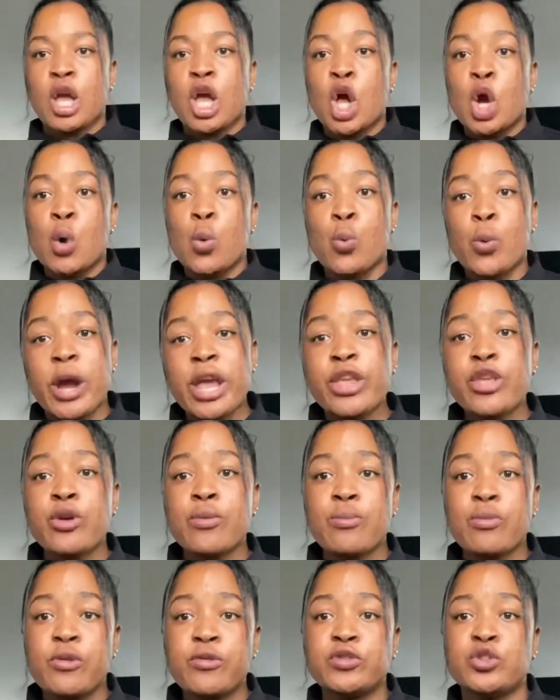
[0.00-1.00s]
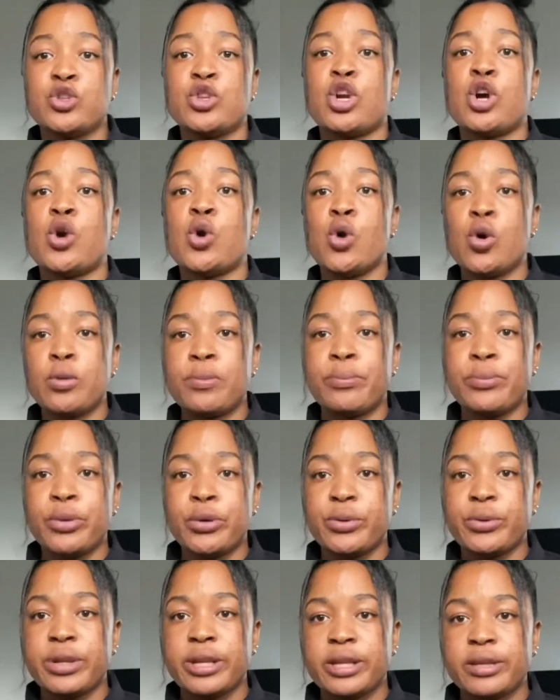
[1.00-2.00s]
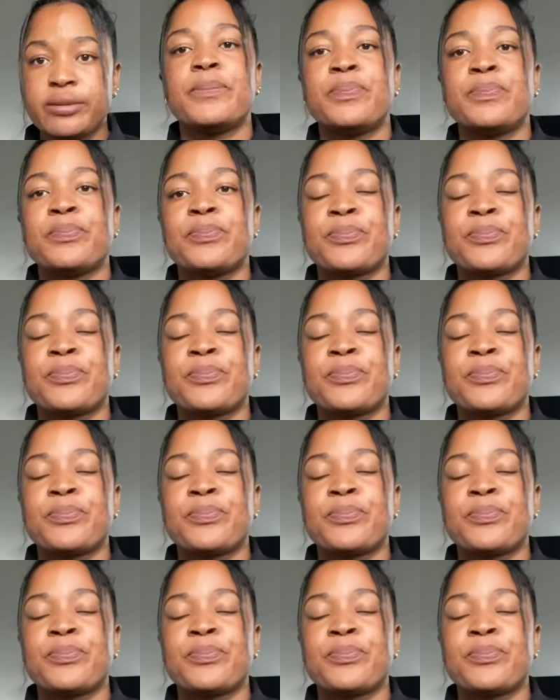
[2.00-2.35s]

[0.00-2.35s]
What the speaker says: When you move to your own building,